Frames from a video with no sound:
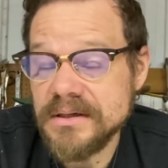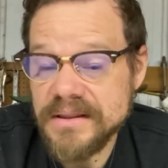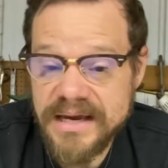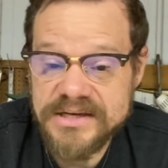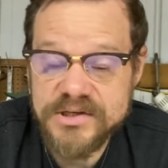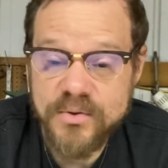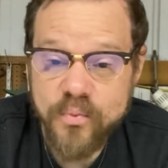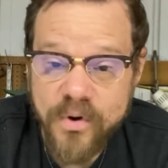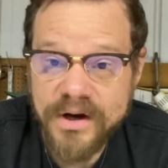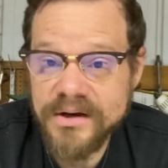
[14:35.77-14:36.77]
The guys who
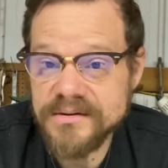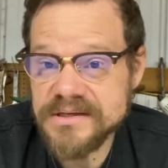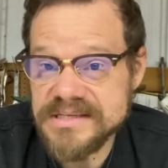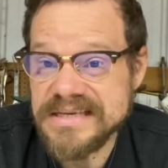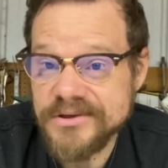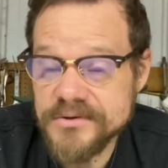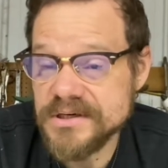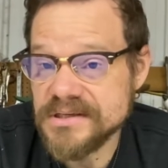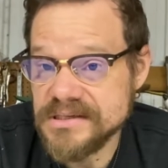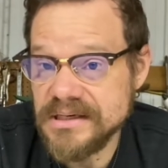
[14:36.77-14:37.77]
want to see you
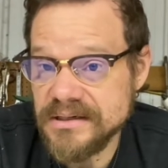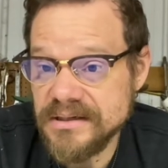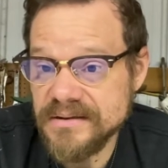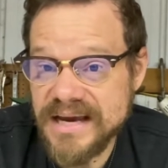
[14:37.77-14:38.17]
succeed.